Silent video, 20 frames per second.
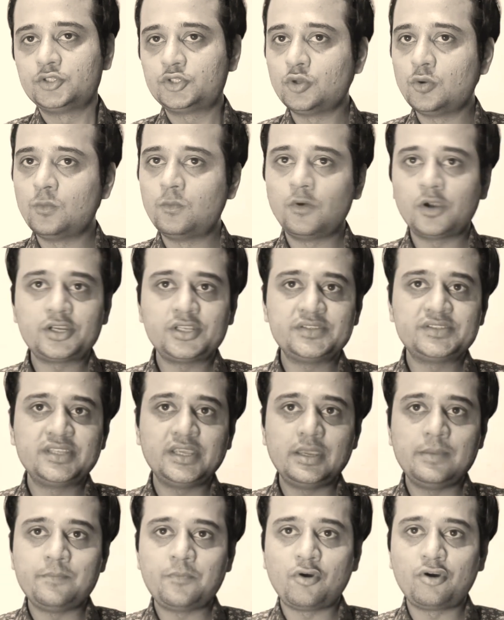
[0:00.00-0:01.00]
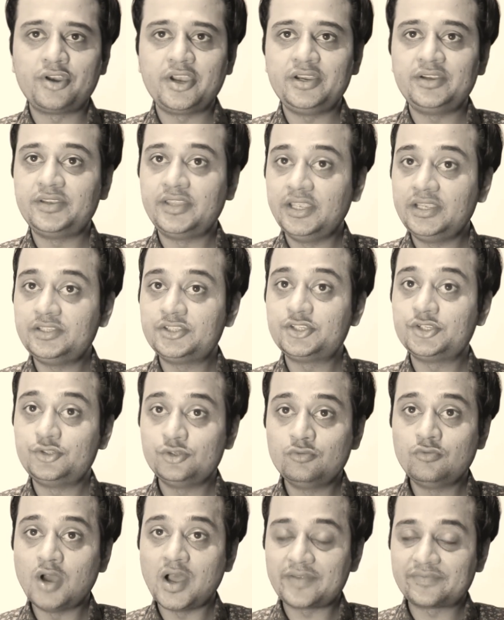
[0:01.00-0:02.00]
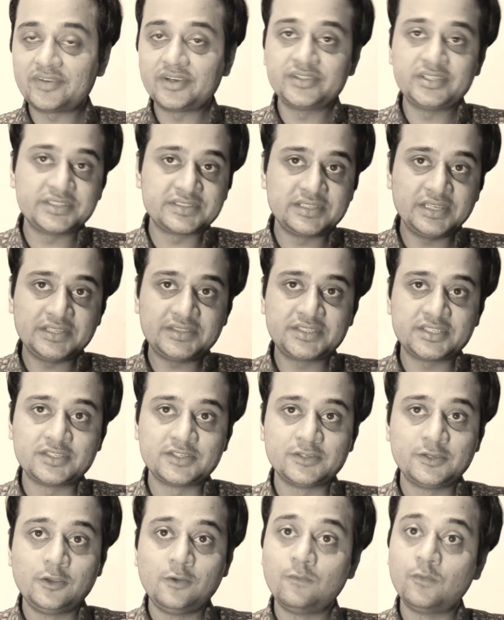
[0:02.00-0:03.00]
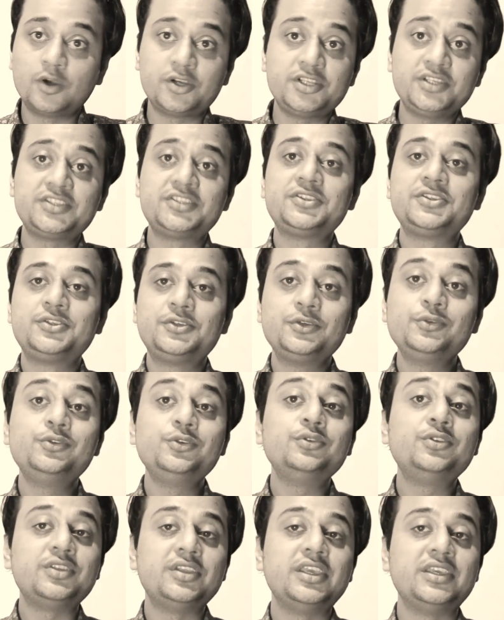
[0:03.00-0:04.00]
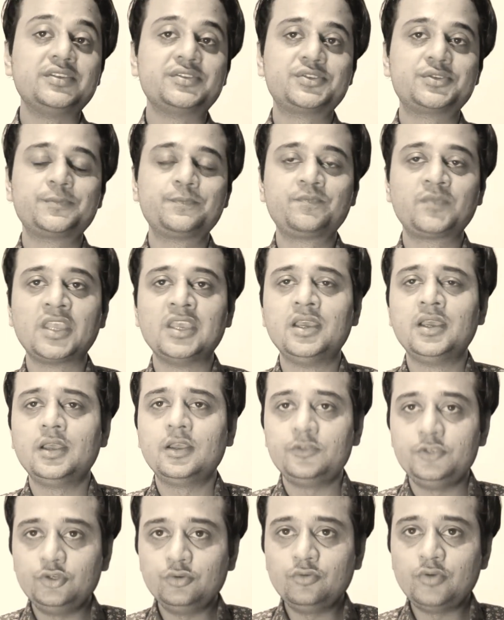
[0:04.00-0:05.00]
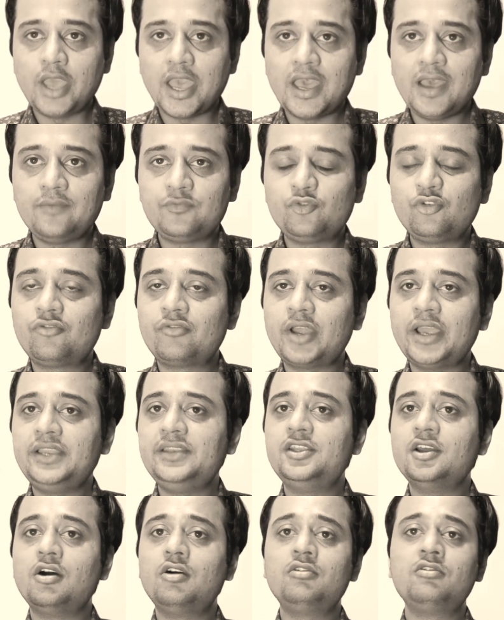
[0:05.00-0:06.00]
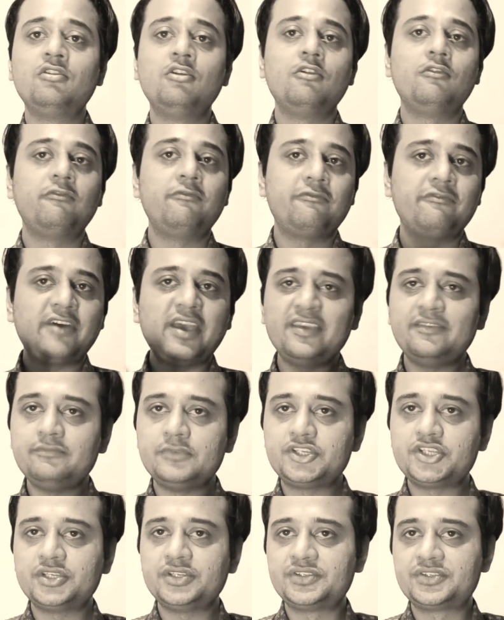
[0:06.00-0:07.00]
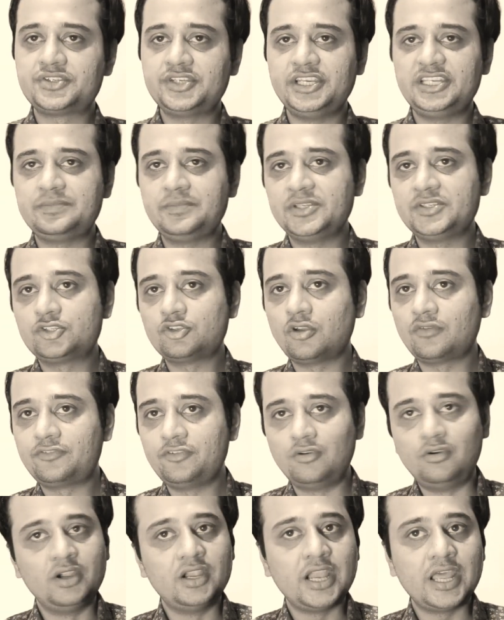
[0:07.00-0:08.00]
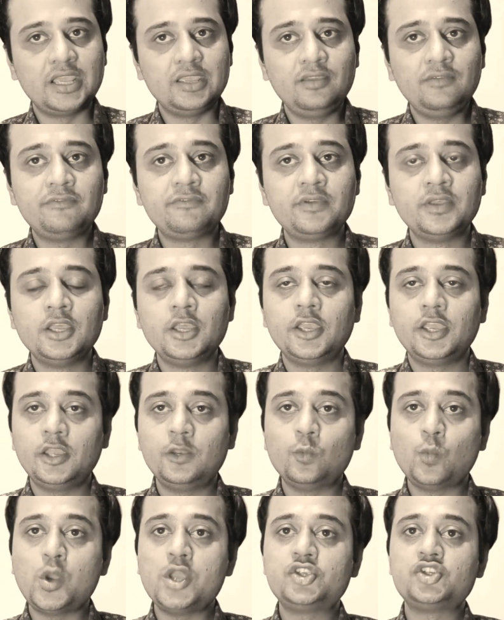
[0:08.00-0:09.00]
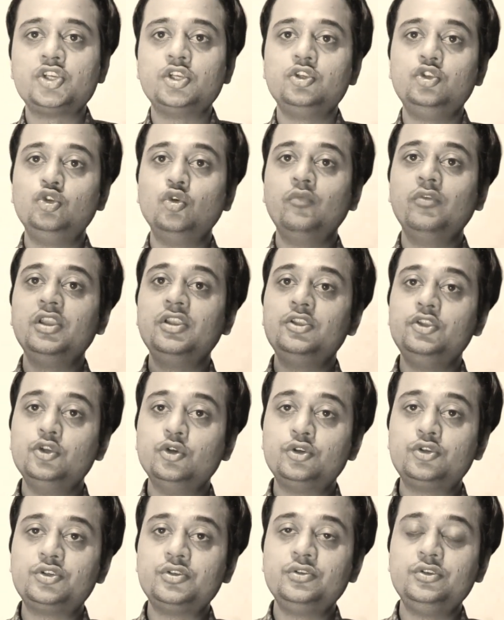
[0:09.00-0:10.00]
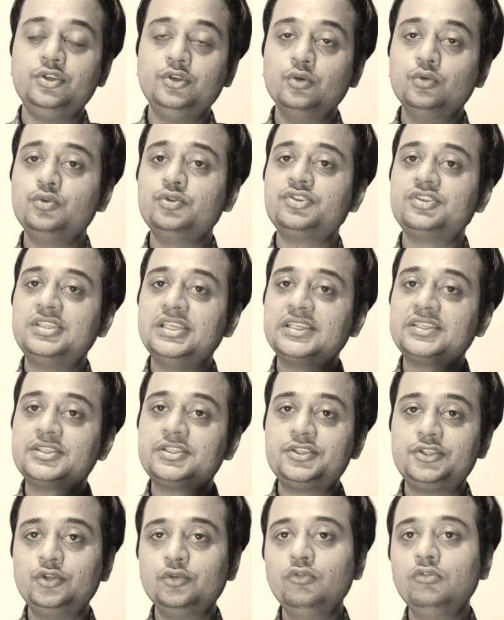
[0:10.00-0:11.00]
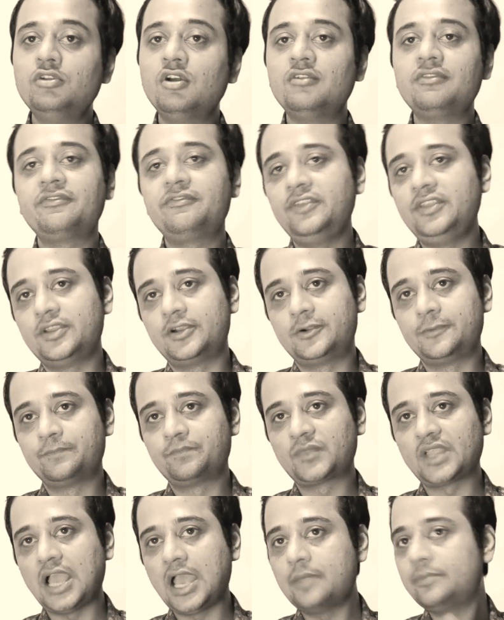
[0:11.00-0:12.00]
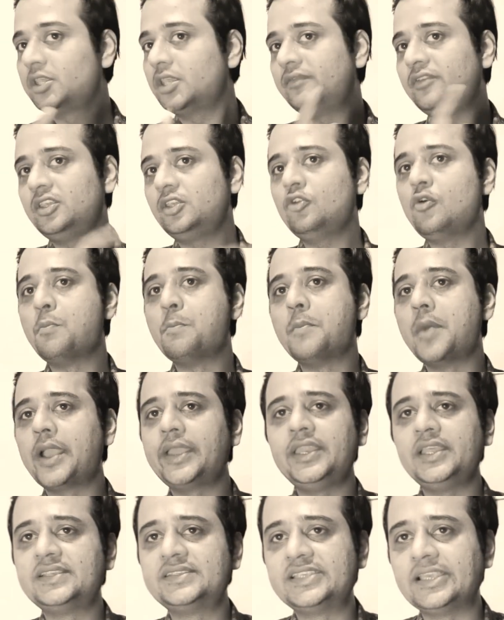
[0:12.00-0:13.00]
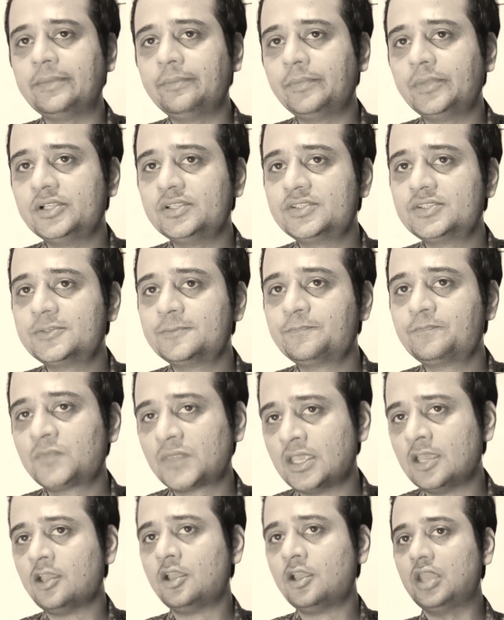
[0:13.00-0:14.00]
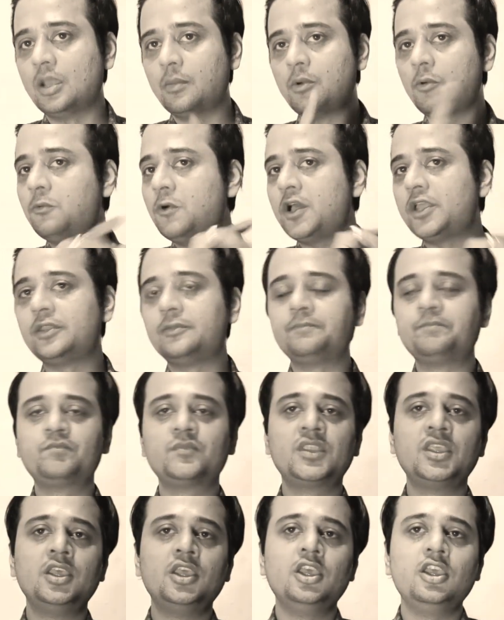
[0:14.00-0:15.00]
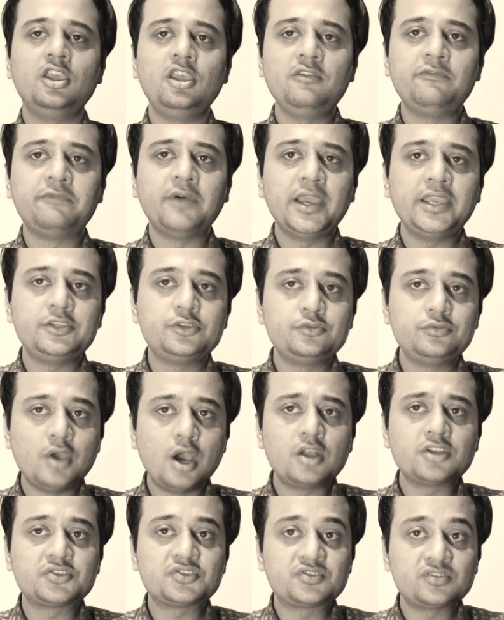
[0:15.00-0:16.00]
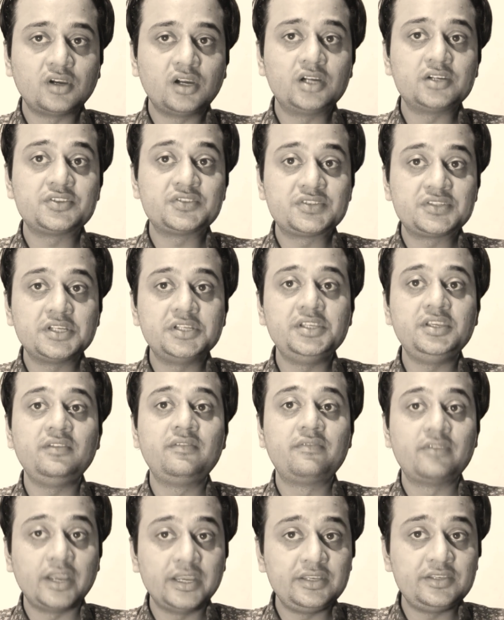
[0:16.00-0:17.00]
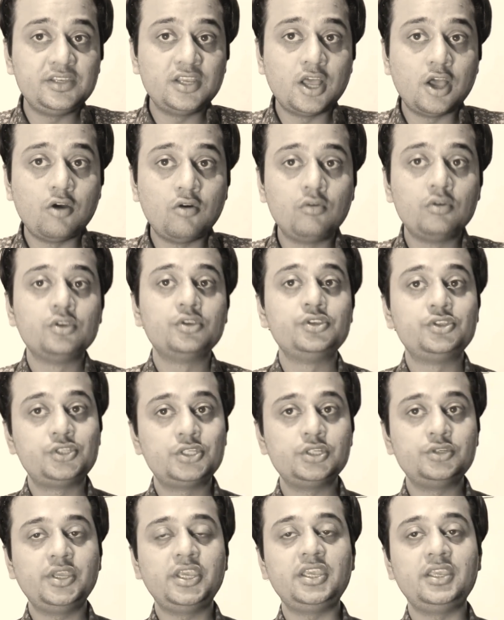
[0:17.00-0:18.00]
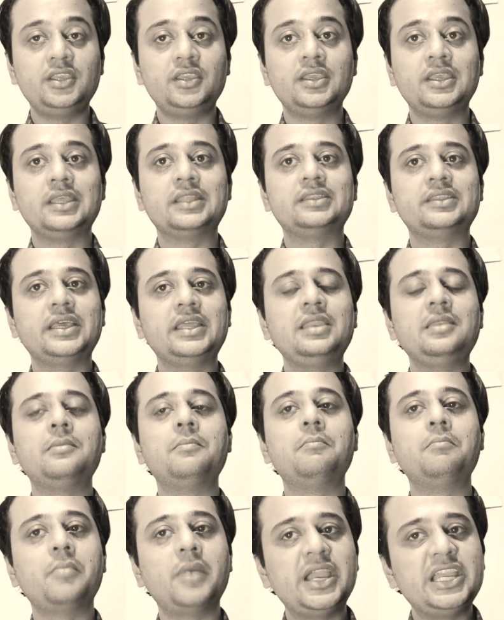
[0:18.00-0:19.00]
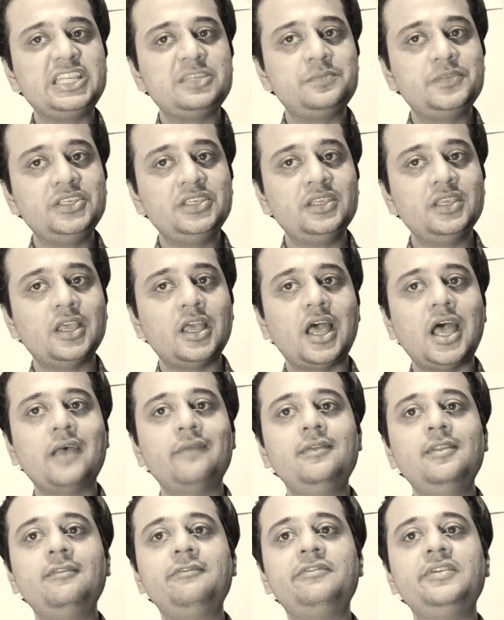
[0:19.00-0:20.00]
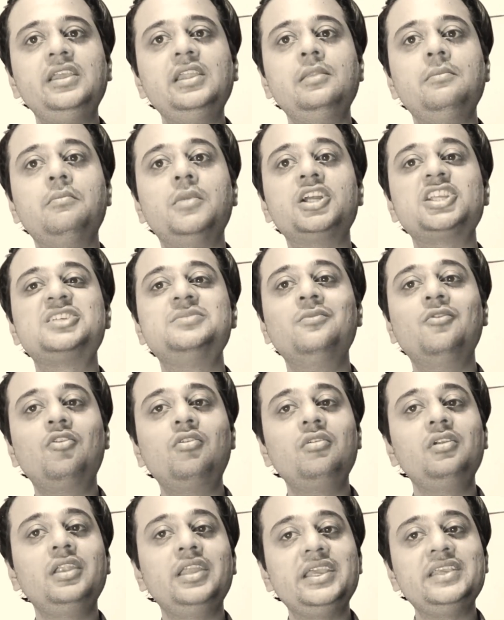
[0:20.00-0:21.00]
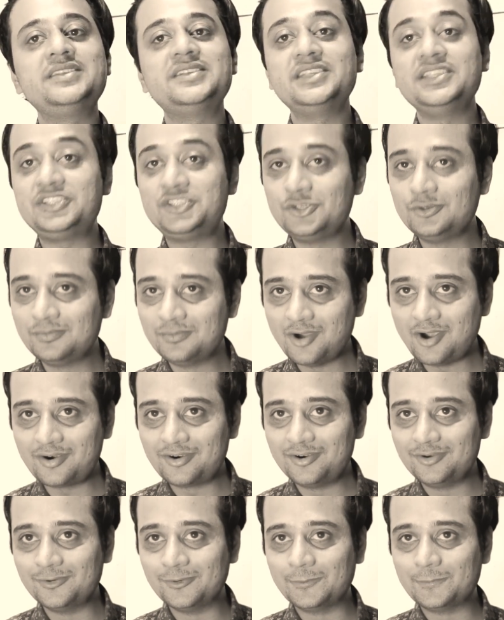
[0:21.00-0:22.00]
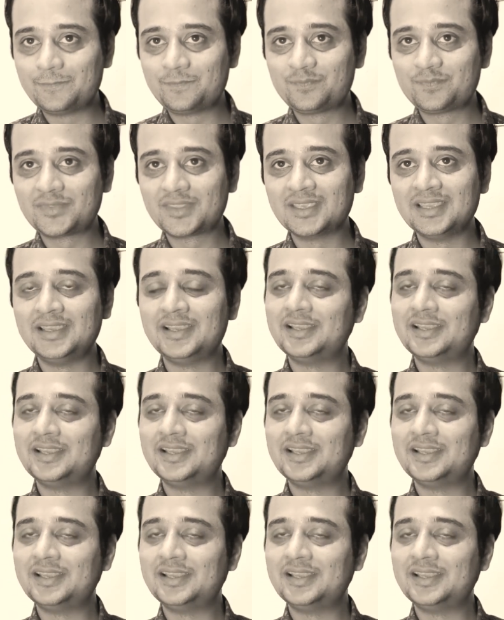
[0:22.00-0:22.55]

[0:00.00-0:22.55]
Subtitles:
So what is the important thing to do after this lesson? What is to do the things? You have to write down 5 mission statements of your life in which you will use this tool of fear. I am giving you mine examples. Number 1, if I do not start study right now today, then might be I will feel much more lazy tomorrow.